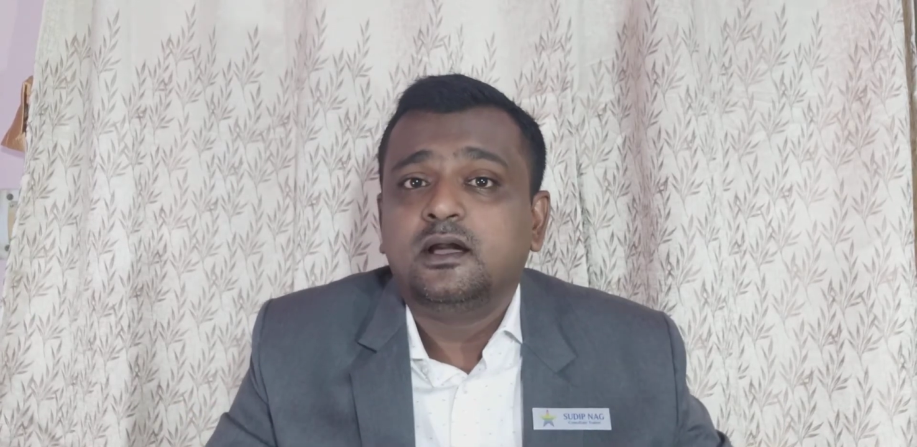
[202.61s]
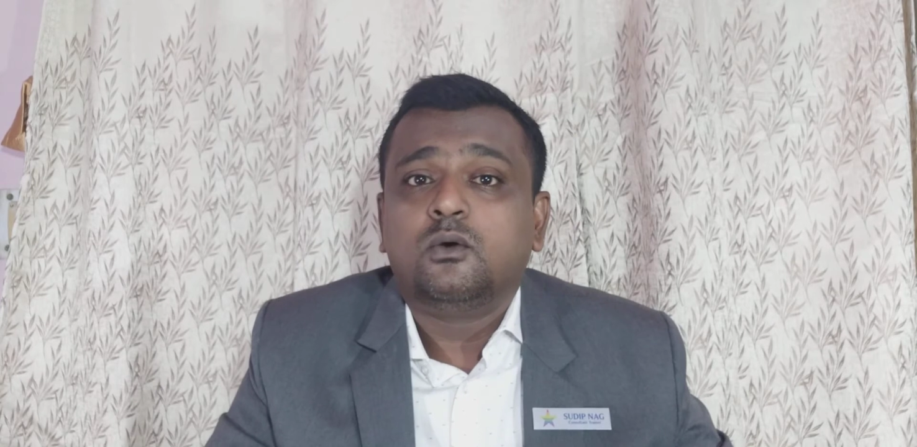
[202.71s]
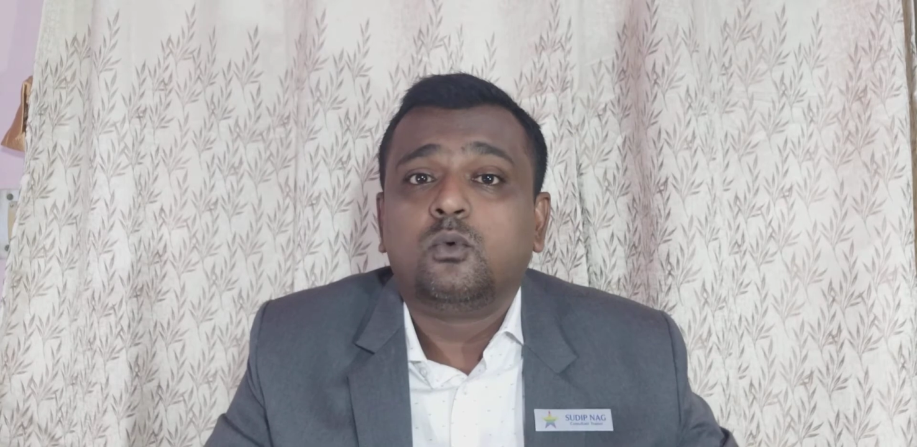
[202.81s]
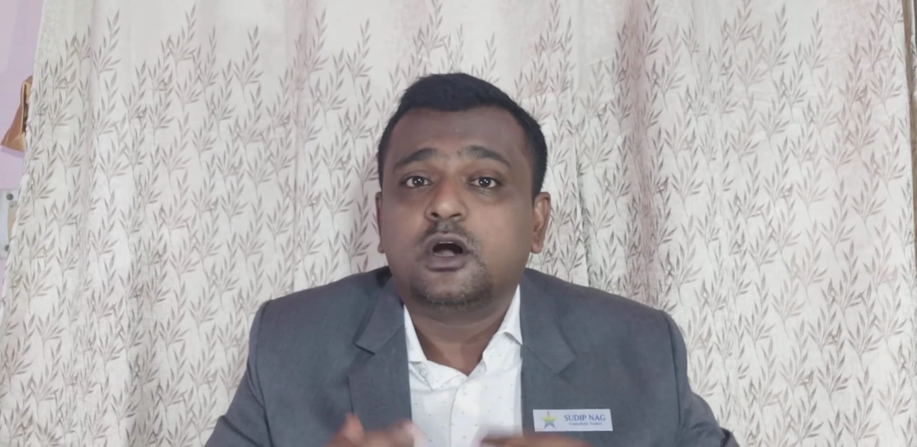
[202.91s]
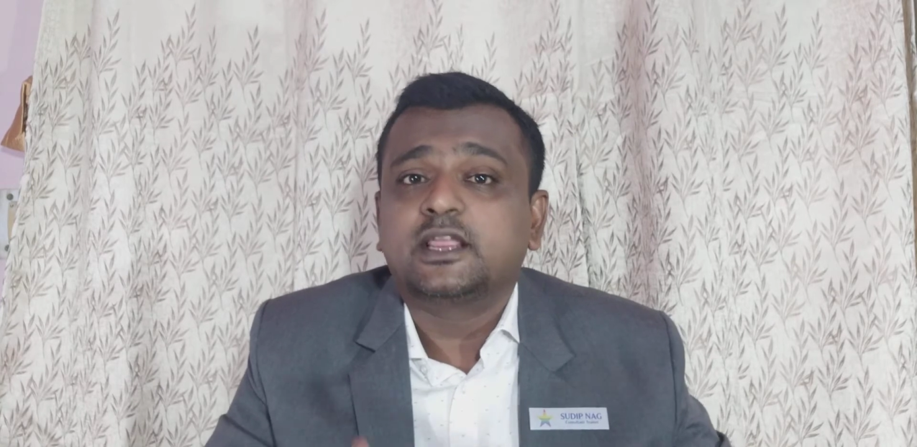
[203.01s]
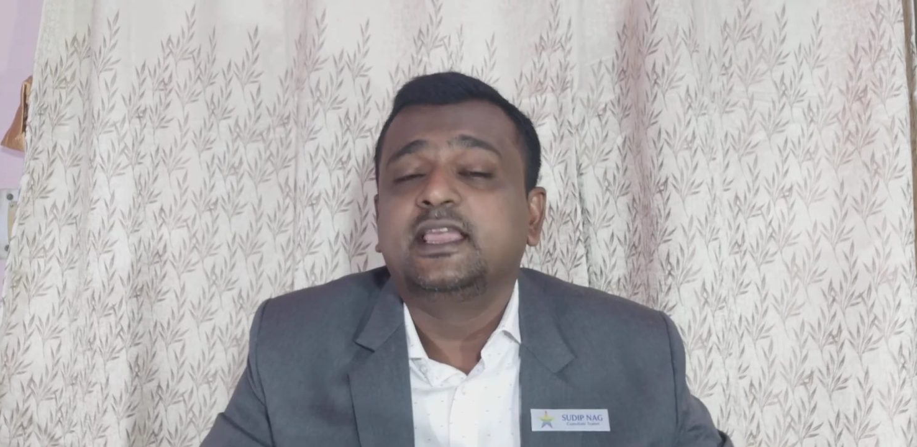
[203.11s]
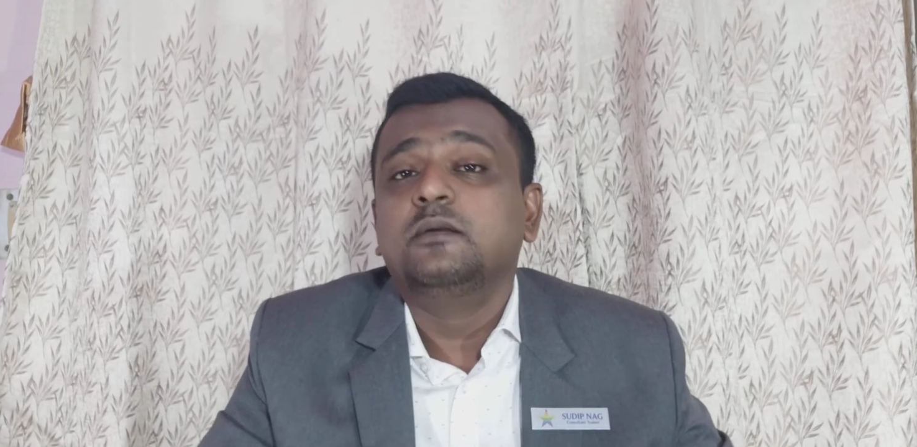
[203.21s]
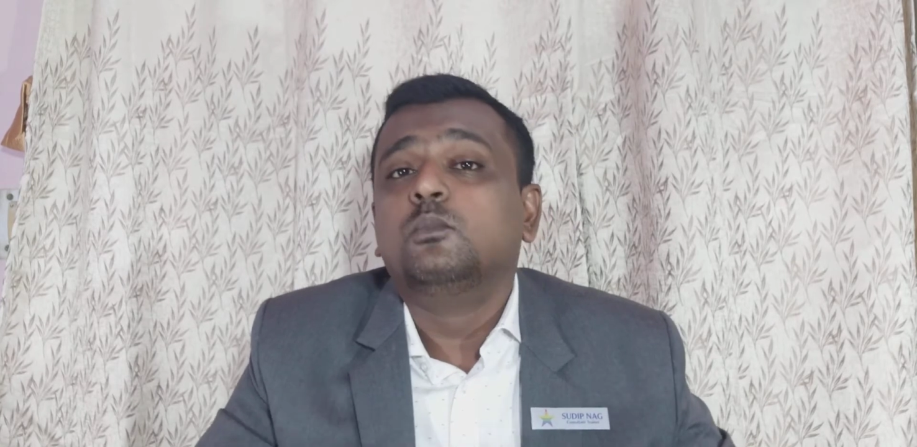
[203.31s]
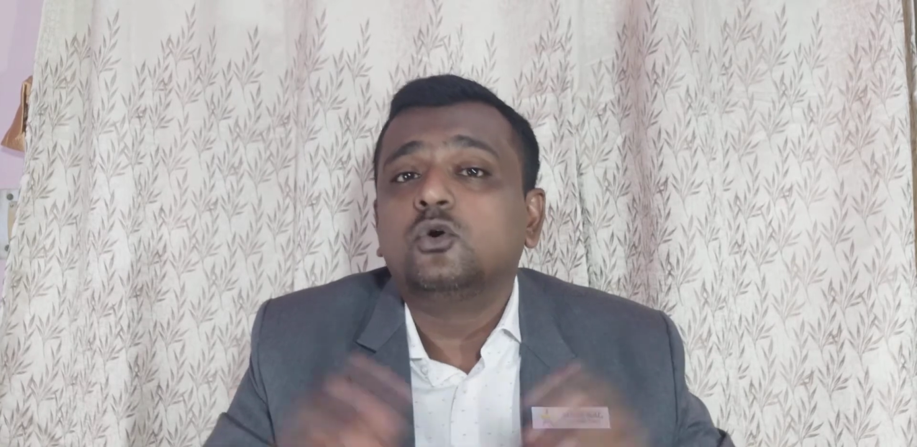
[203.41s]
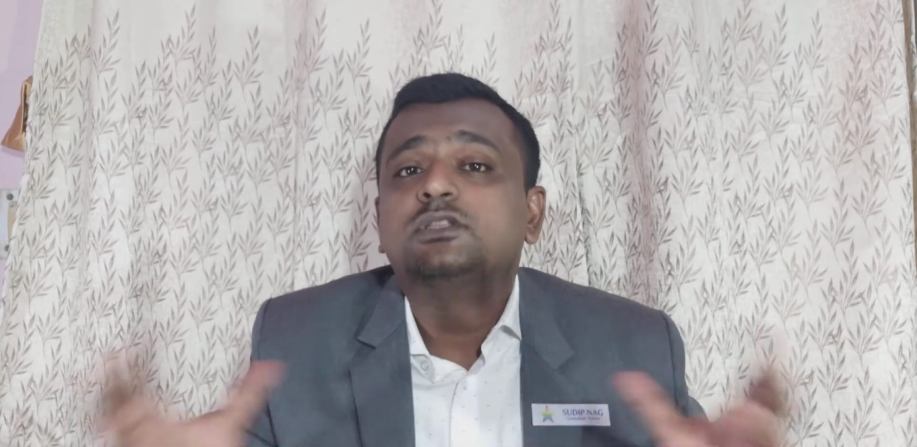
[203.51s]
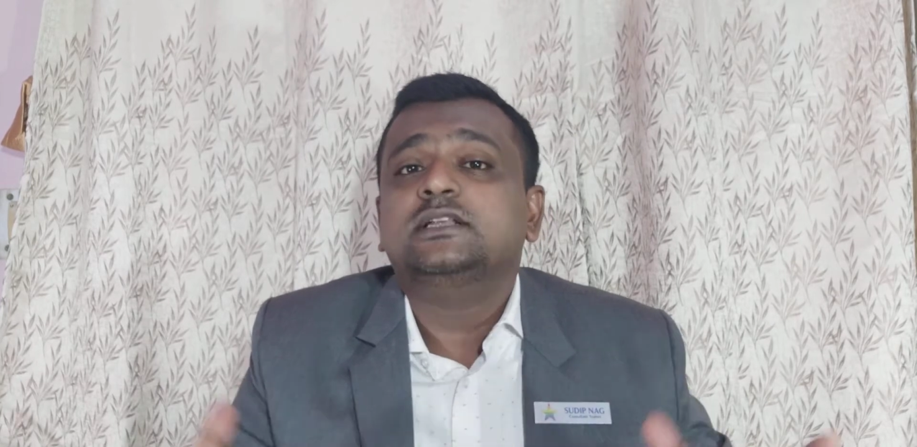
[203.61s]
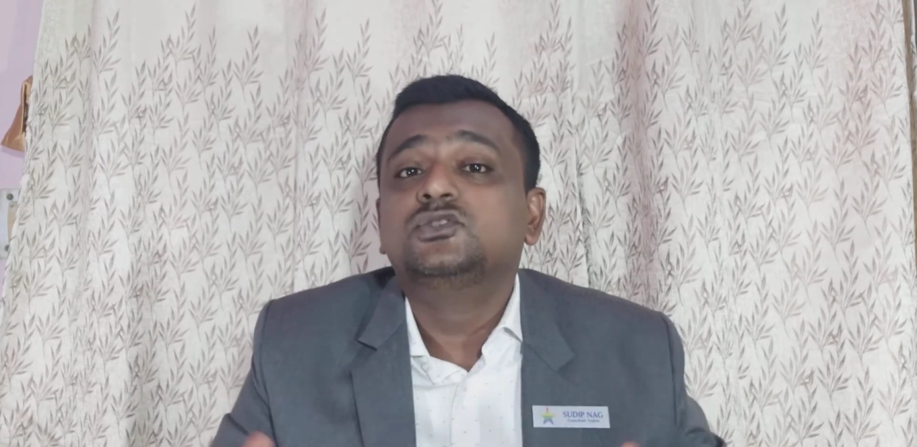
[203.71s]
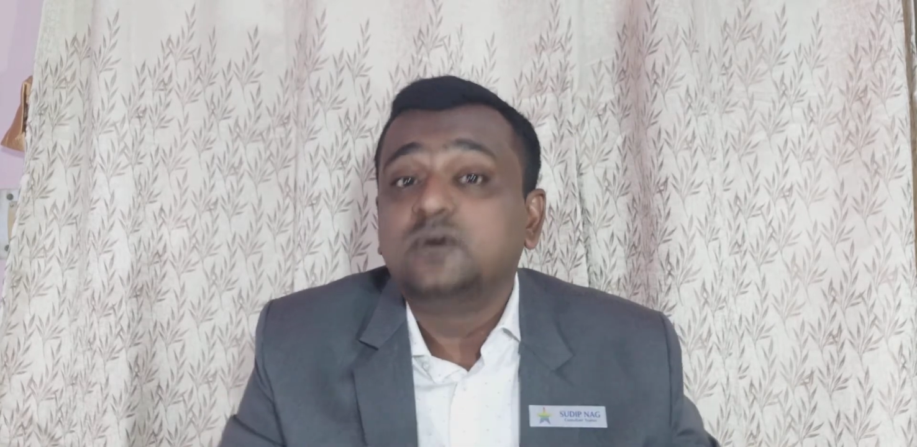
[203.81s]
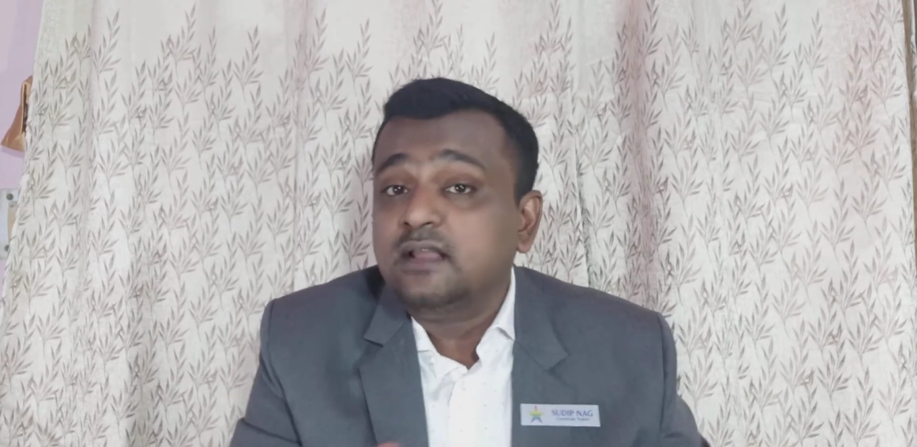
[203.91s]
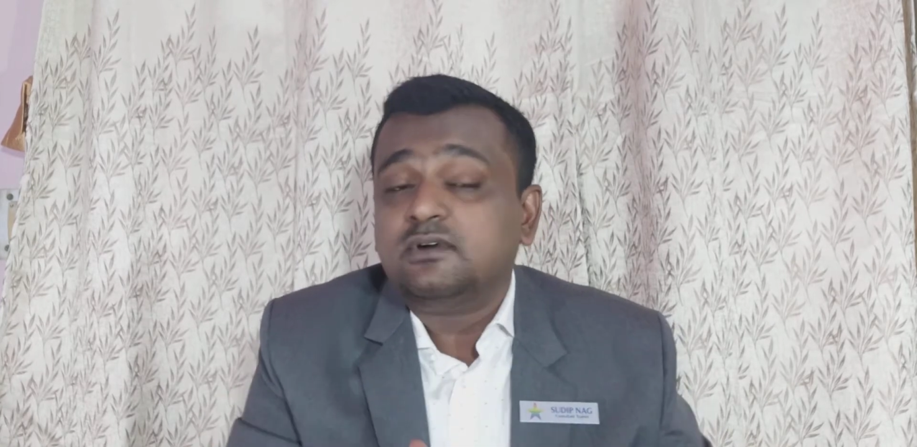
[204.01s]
working more than 12